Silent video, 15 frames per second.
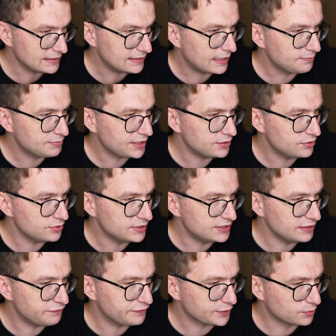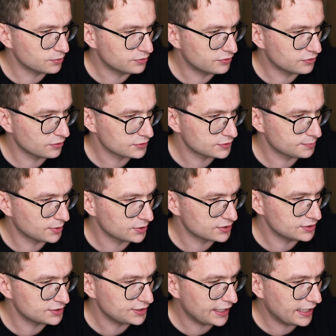then they do it difficult to
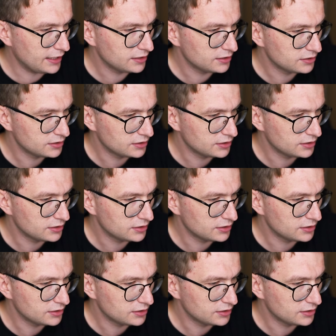Osmosis, yeah?